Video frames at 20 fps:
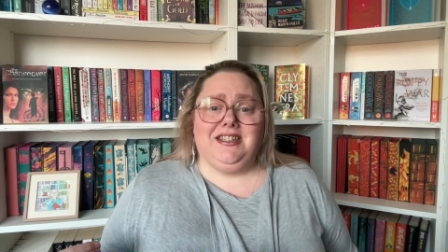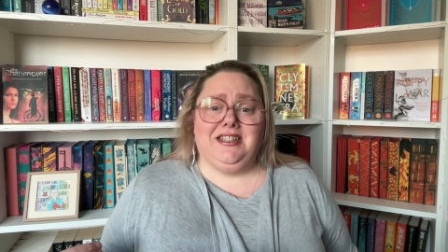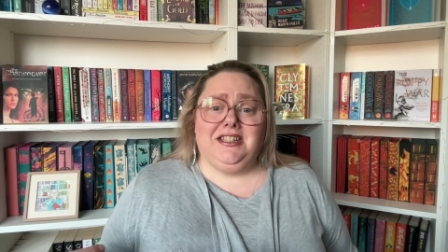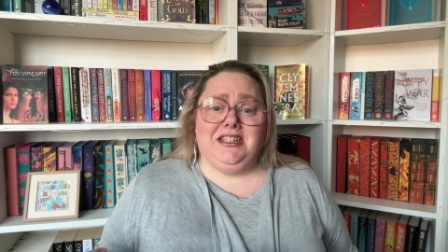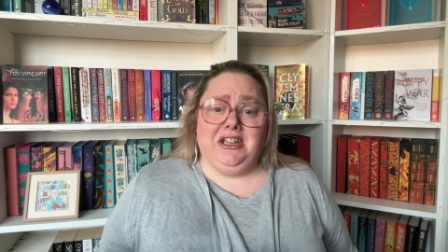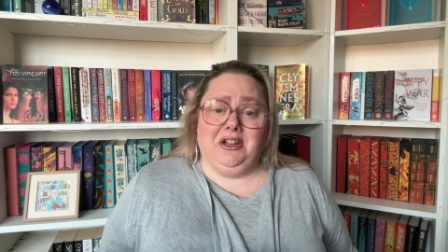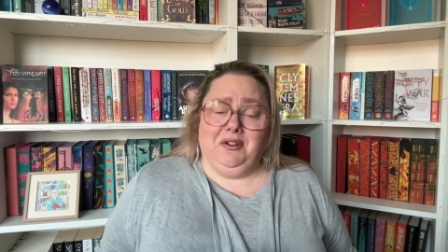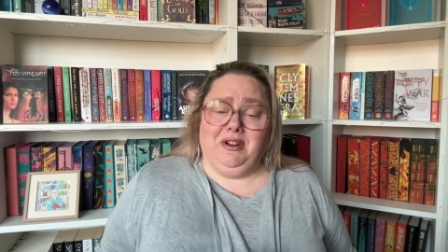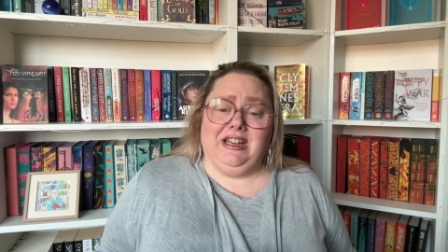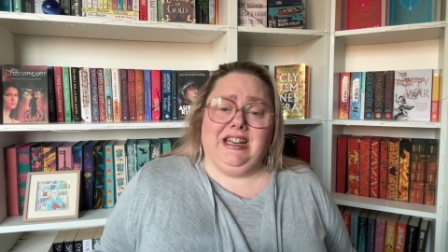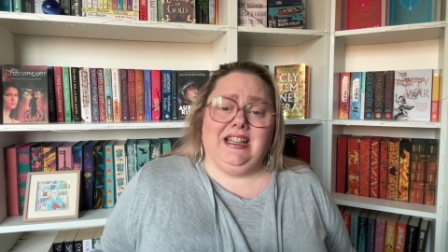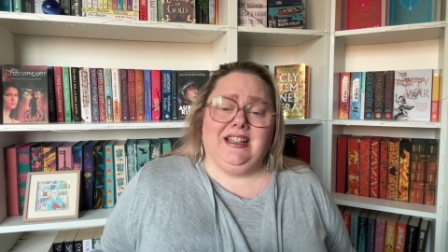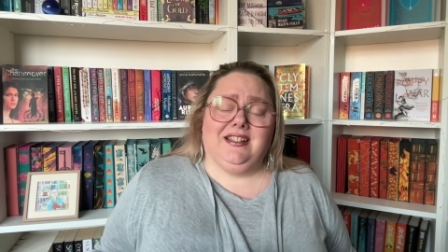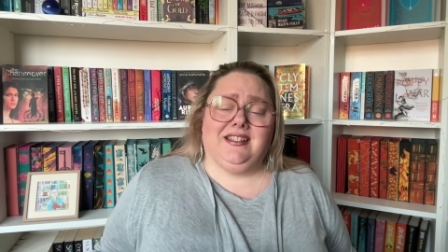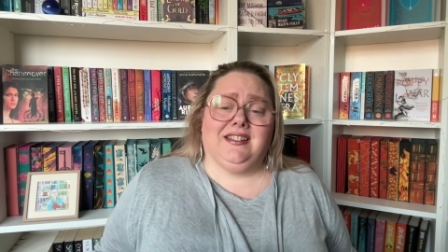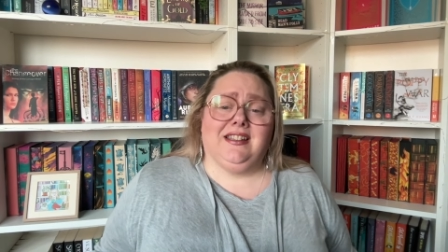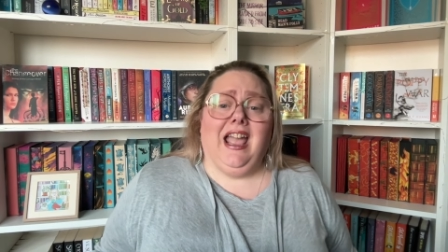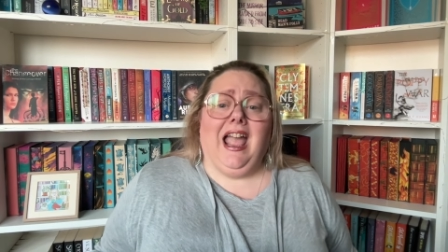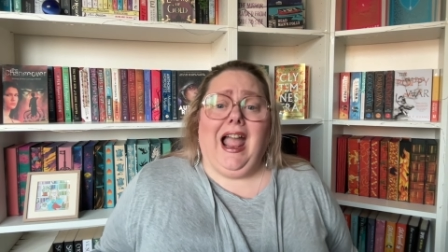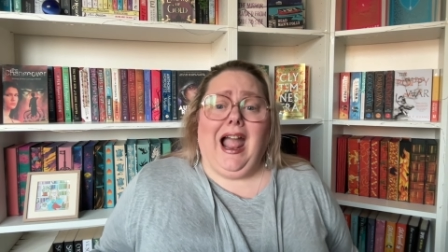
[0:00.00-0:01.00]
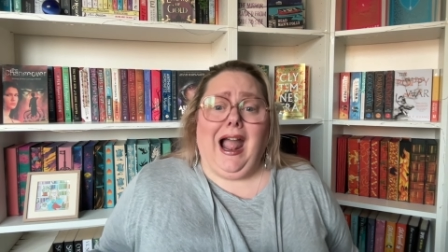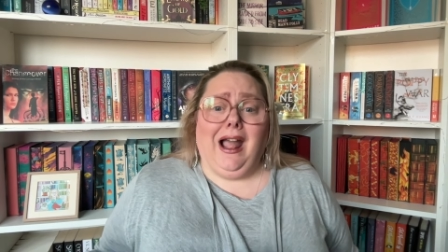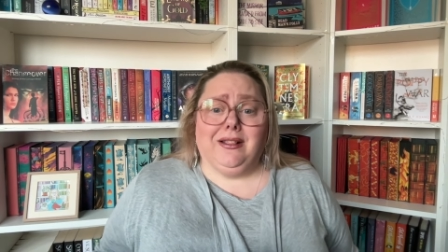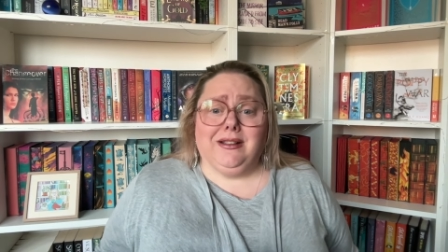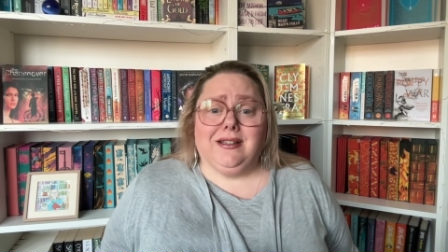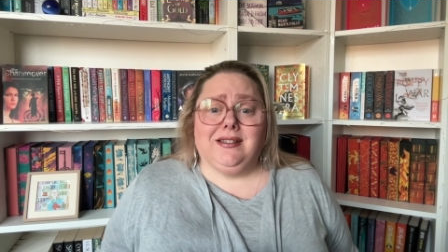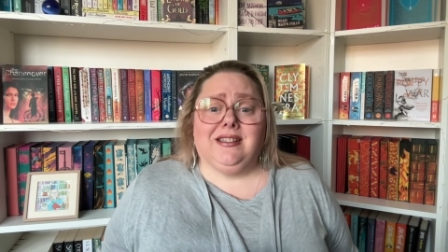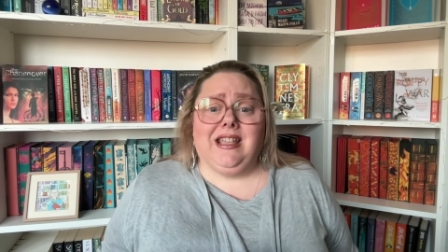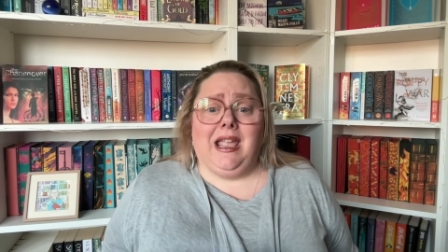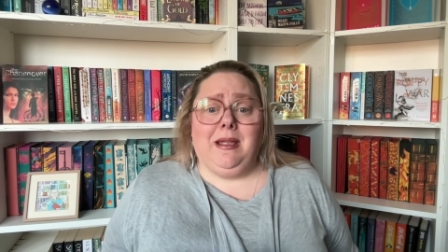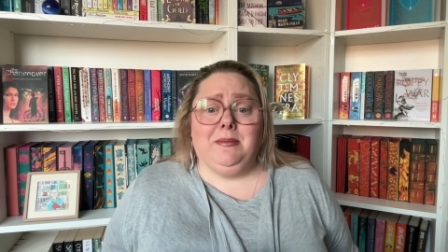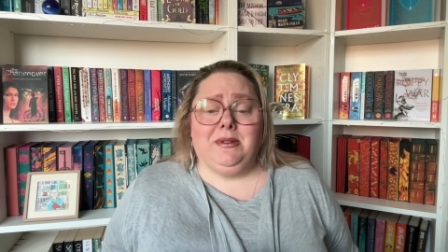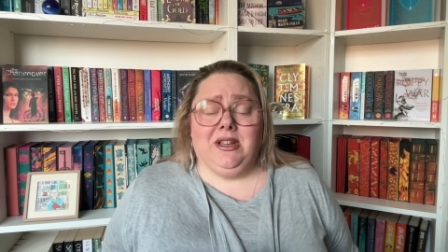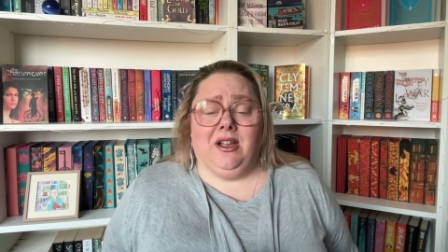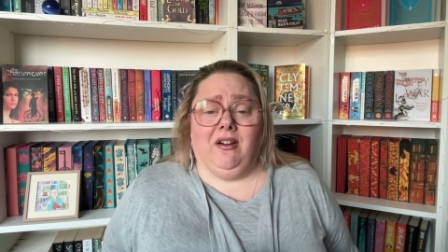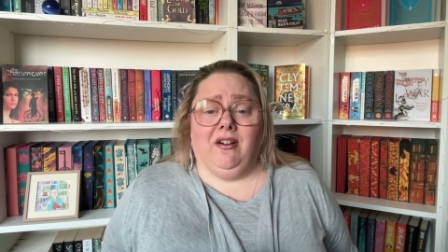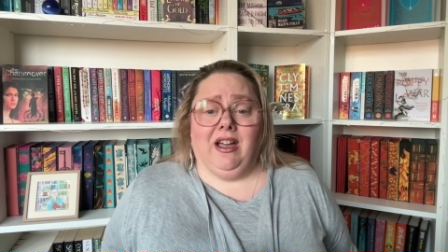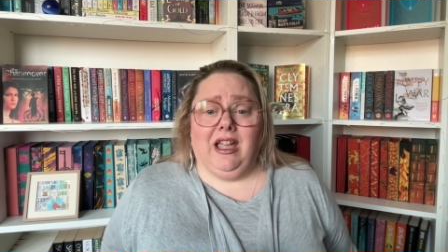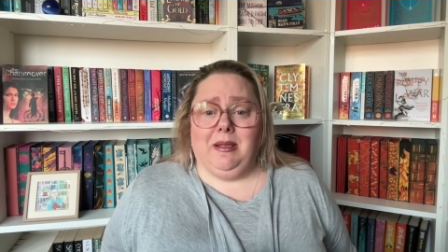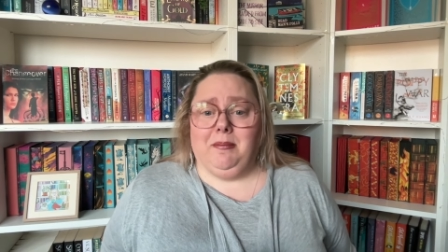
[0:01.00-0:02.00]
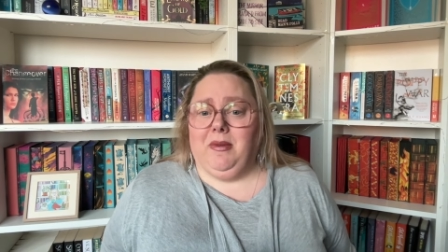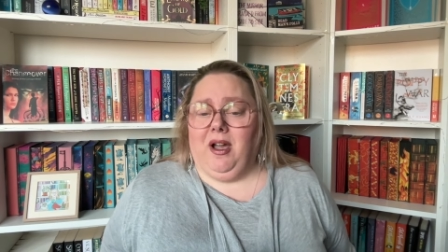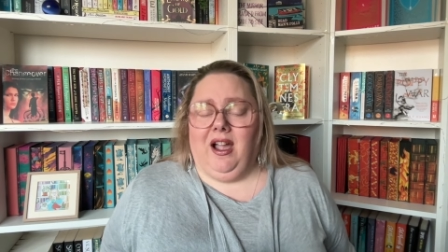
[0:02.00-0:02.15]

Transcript: teariness at the same time